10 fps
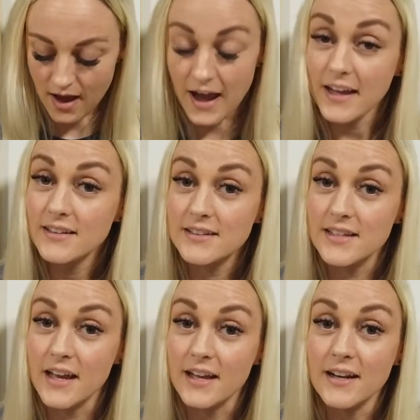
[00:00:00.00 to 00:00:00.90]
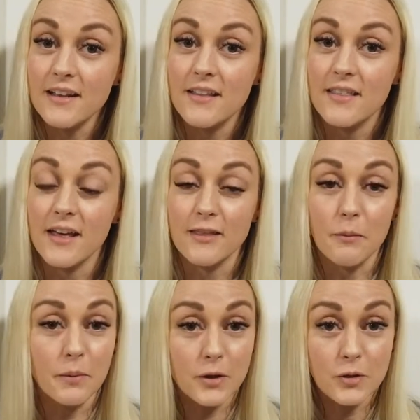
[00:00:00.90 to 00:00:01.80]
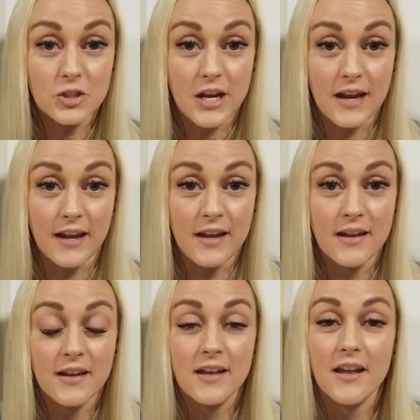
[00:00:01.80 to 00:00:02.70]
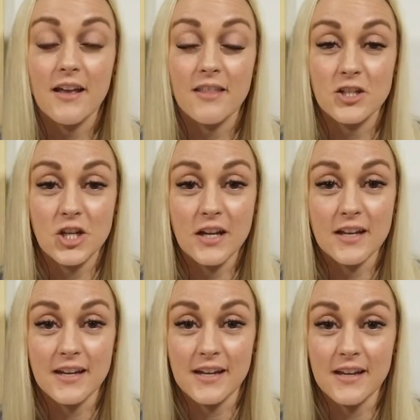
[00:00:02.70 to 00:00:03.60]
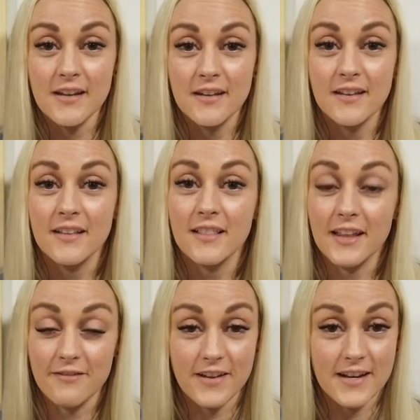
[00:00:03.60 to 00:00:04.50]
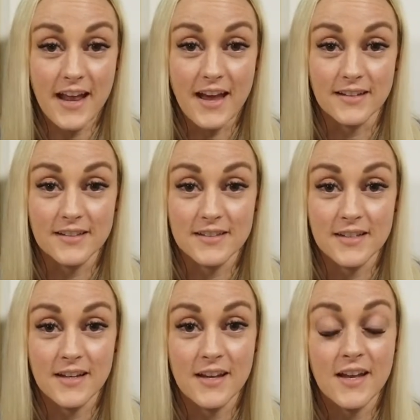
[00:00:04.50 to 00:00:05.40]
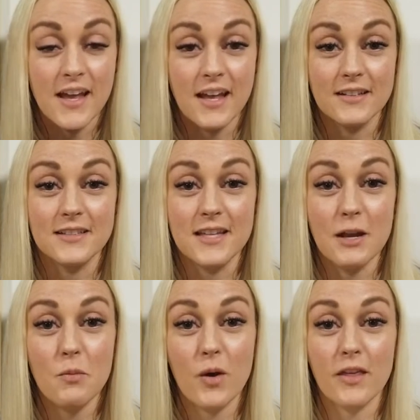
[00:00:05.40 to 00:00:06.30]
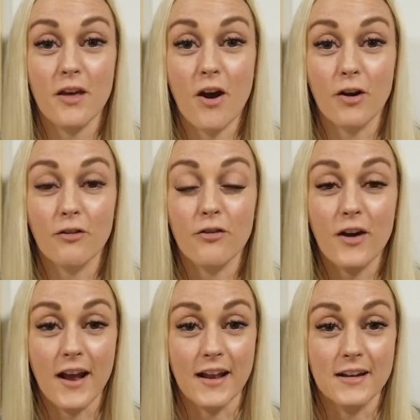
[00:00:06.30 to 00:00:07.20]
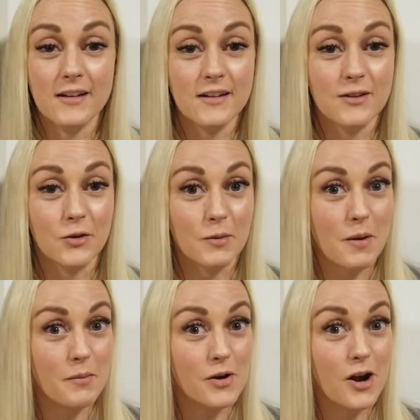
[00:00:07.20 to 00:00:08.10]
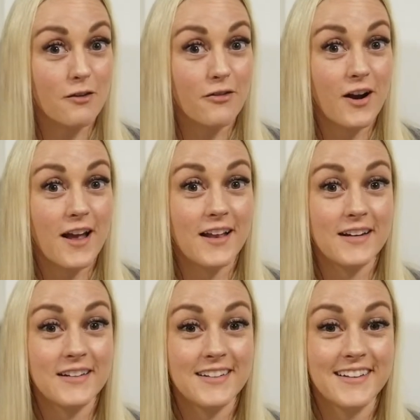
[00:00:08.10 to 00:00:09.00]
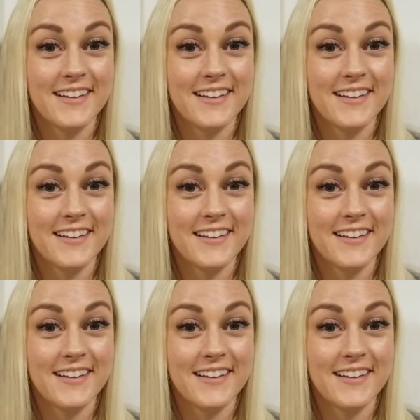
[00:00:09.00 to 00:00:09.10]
I had said that the blue jay and the chickadee live in nests. And same with our friend. Remember our friend?